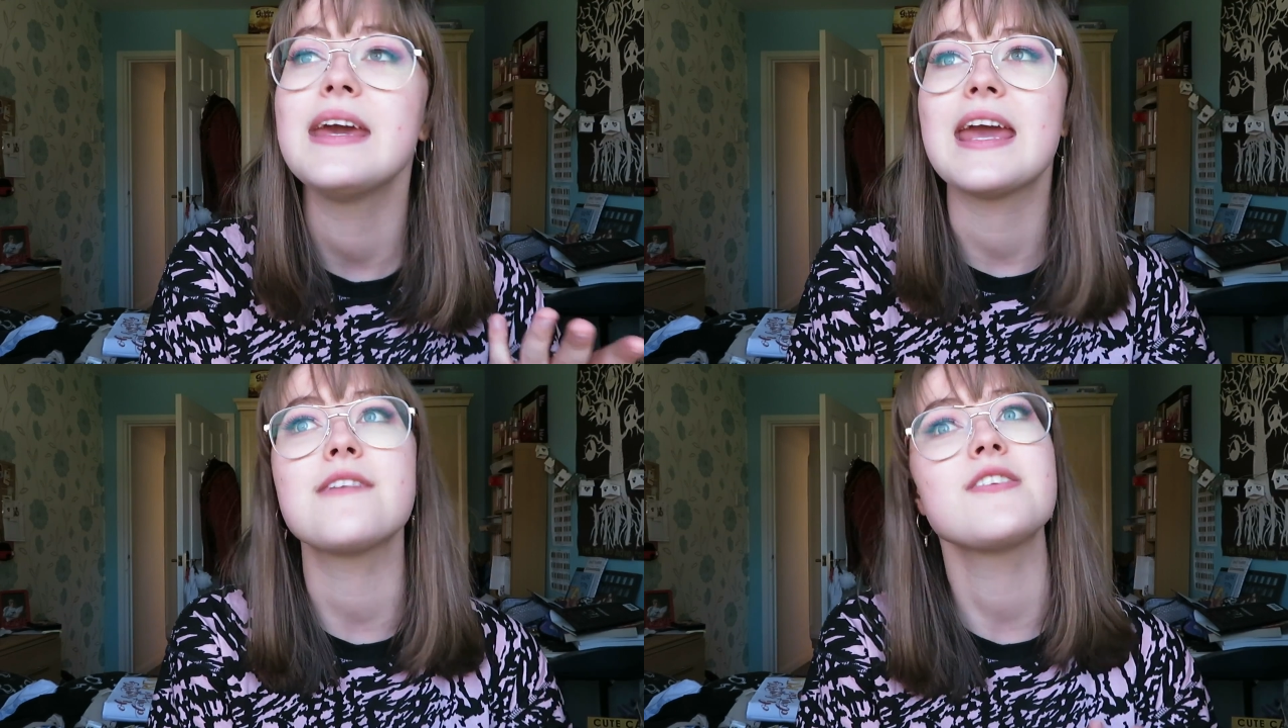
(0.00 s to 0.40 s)

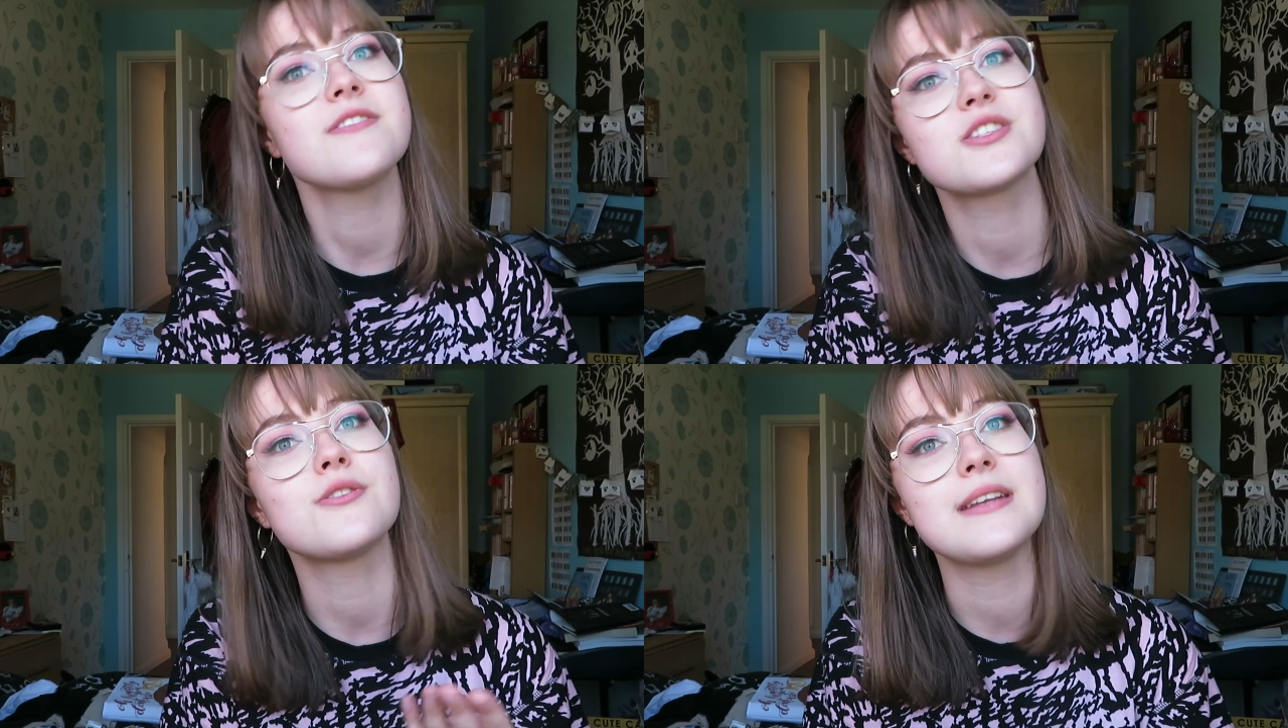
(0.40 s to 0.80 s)
even
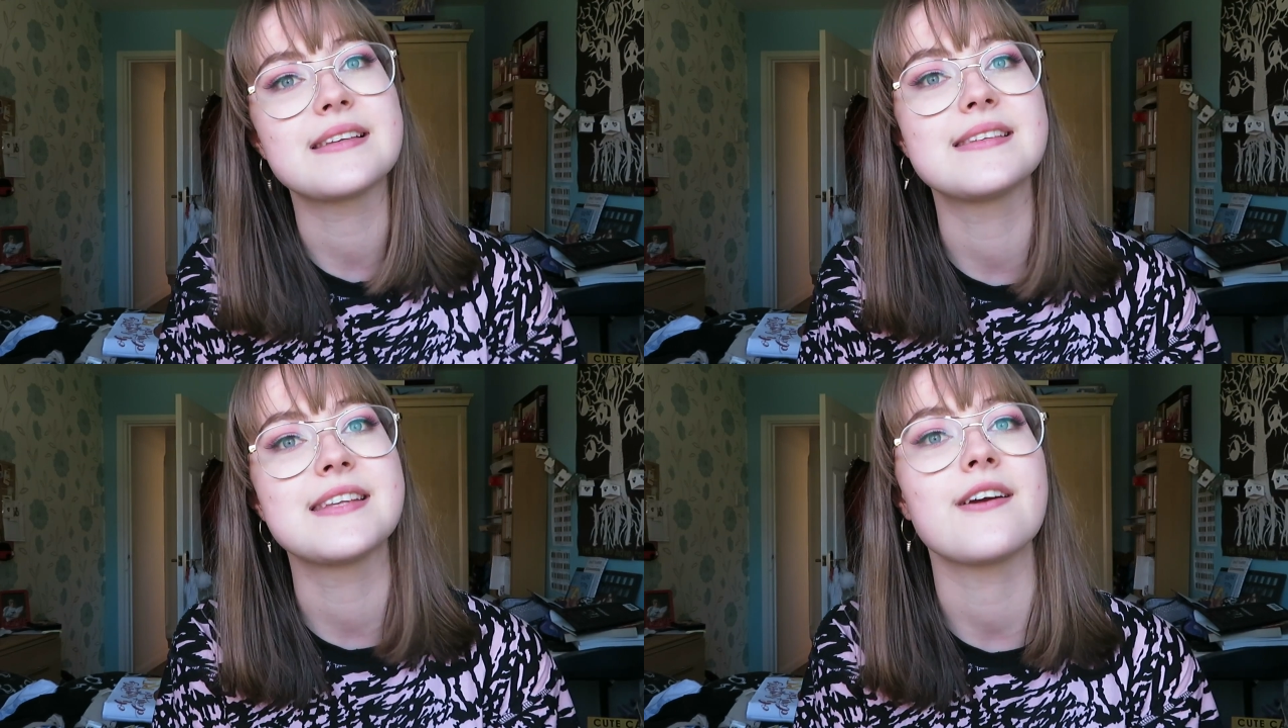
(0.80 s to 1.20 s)
if it's not
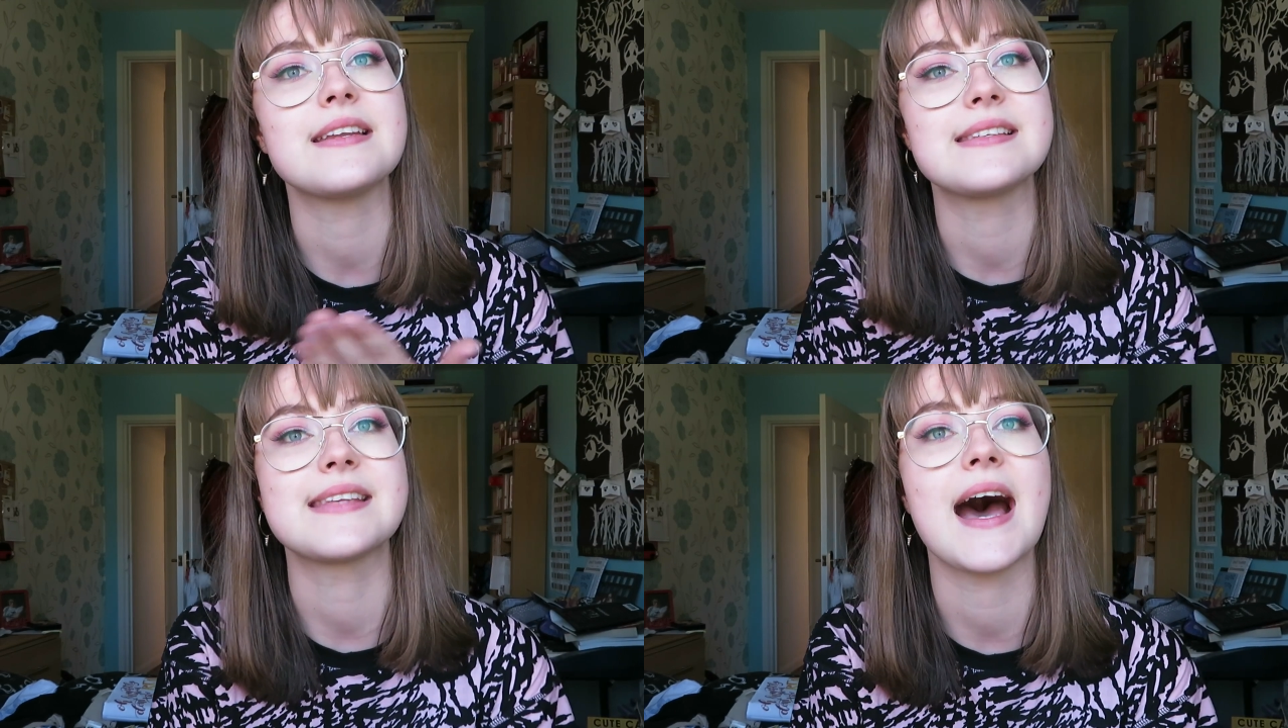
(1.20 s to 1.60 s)

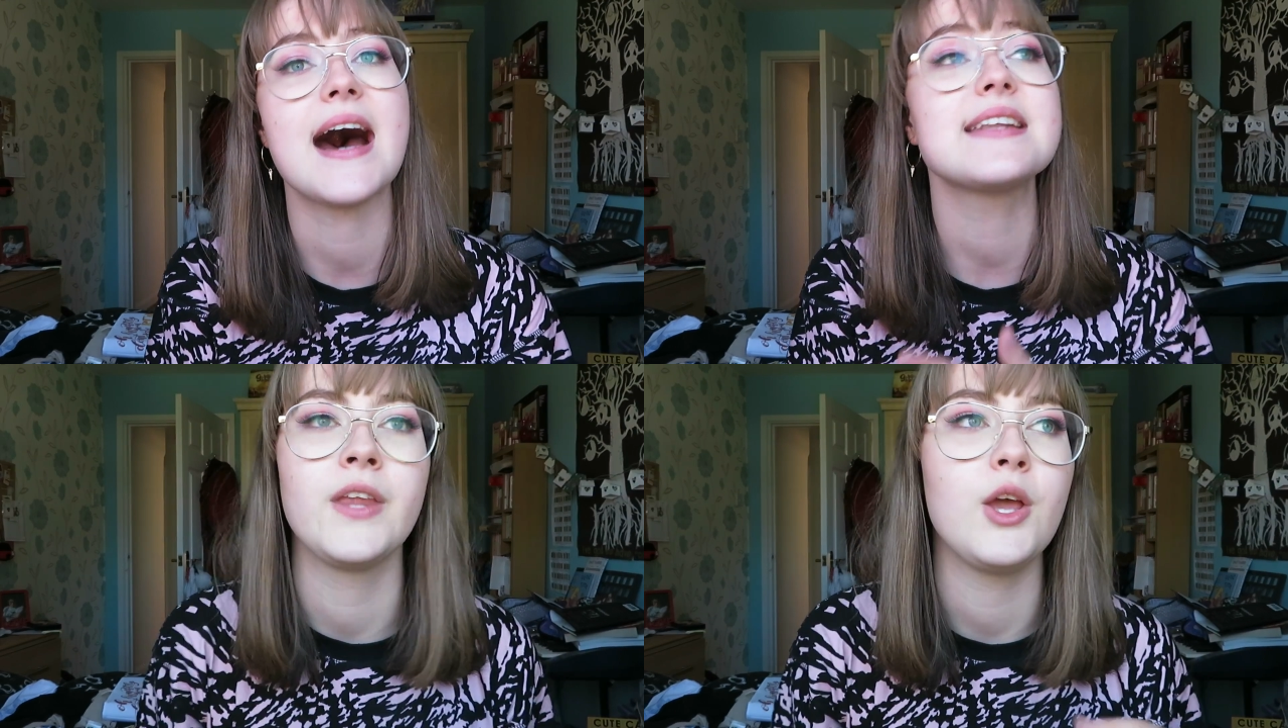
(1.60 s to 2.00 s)
necessarily
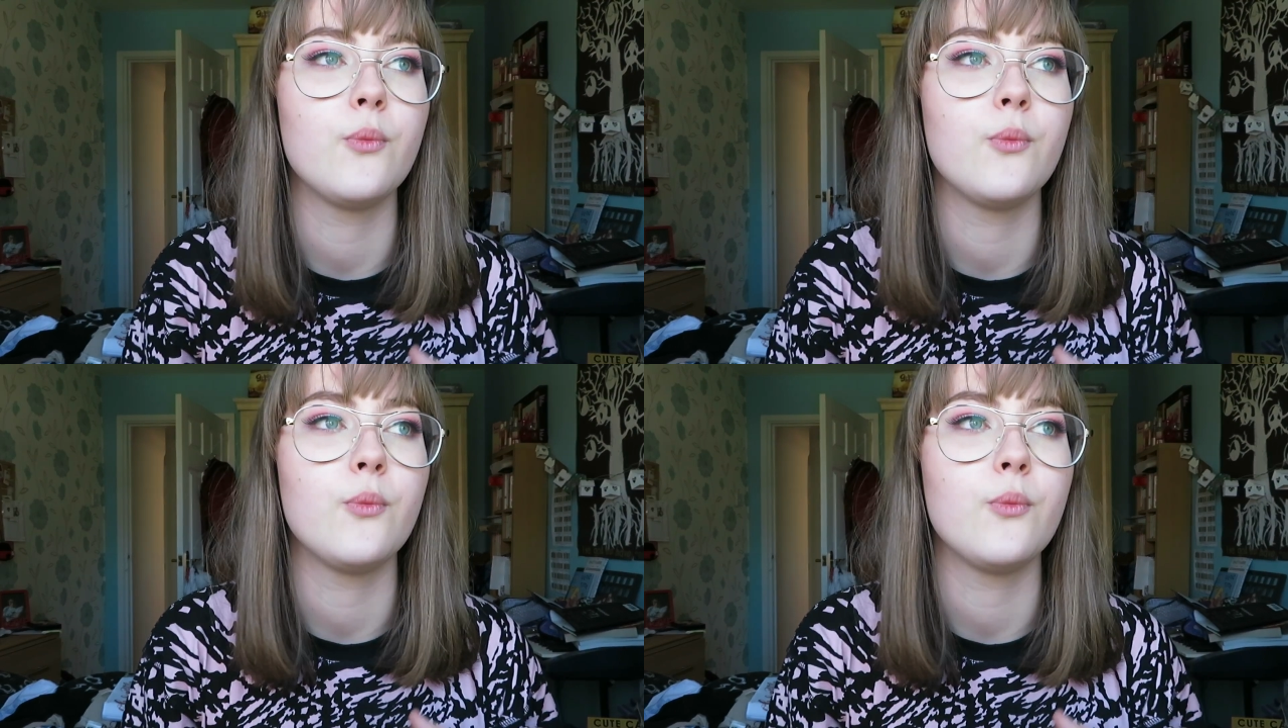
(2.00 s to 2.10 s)
sad,